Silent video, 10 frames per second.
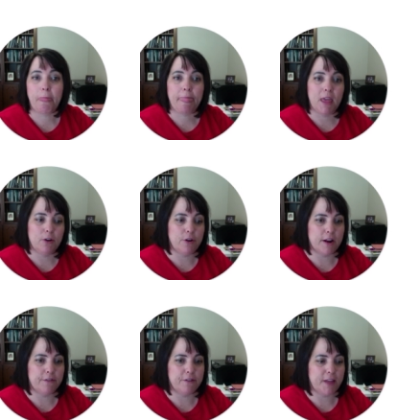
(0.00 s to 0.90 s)

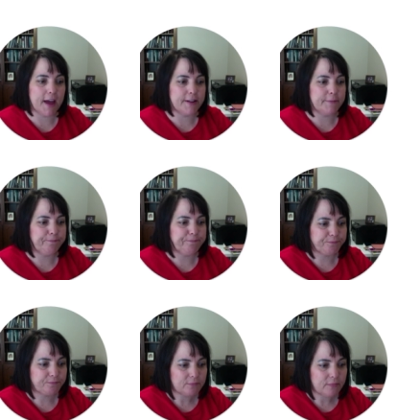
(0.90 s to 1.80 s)
credit for that.
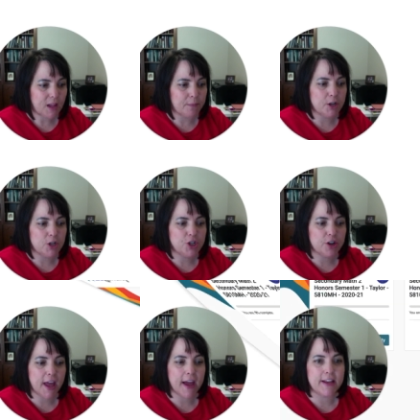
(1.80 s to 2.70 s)
I'm going to show
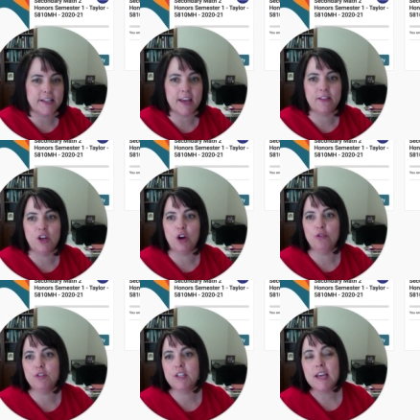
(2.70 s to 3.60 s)
you how you take the
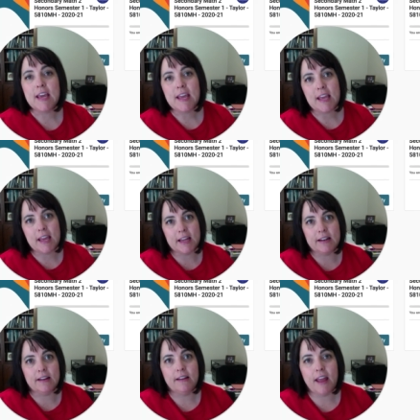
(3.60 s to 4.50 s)
notes
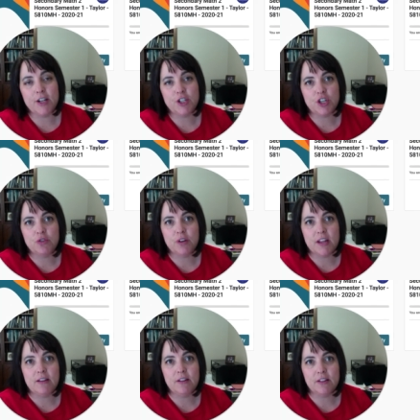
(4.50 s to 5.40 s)
in
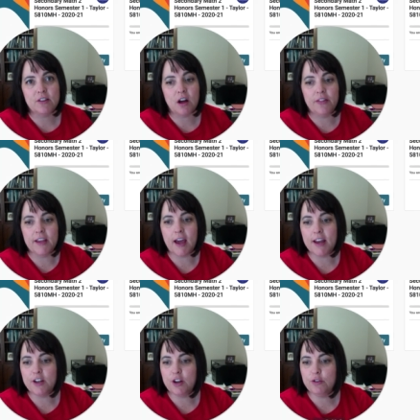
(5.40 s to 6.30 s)
Edgenuity. It's called the
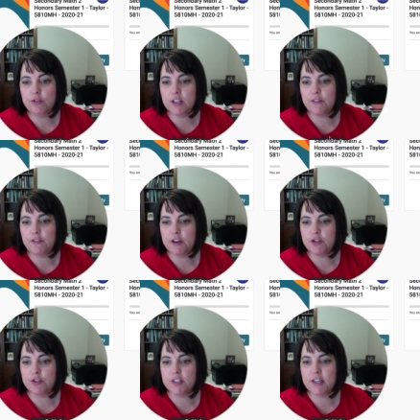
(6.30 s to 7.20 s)
guided notes if you're
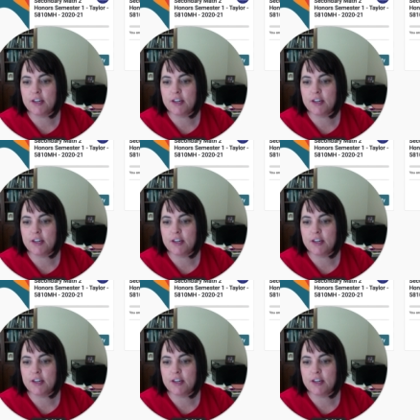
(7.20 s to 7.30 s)
interested in